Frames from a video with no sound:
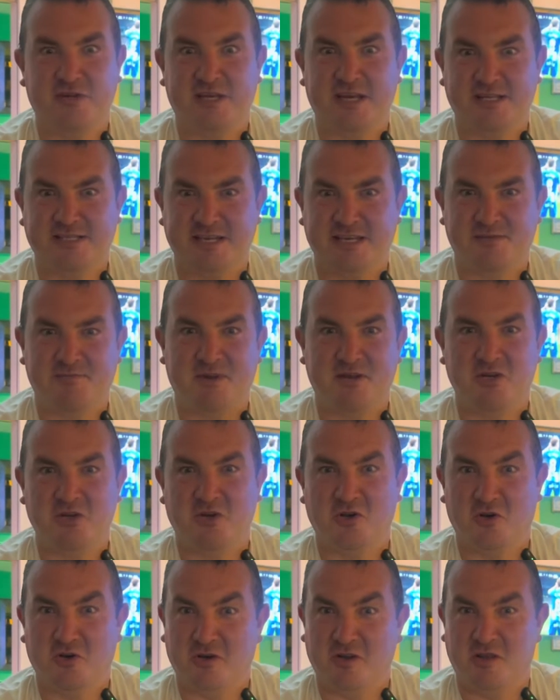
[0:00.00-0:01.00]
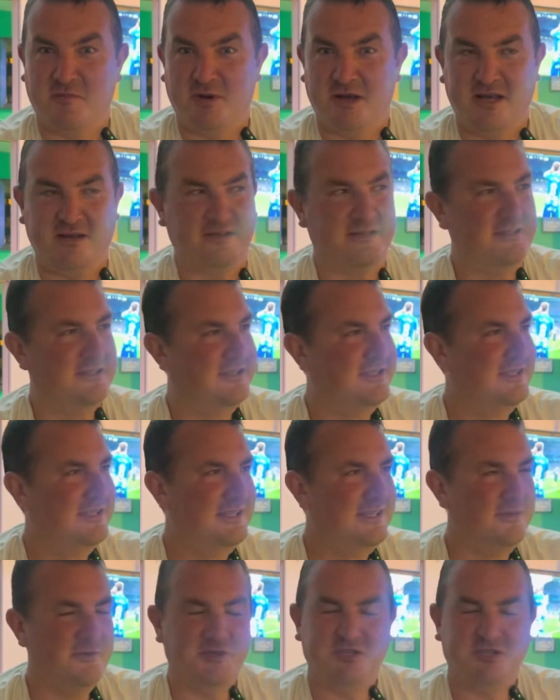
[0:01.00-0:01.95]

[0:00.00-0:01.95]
against Espanyol on at the minute, which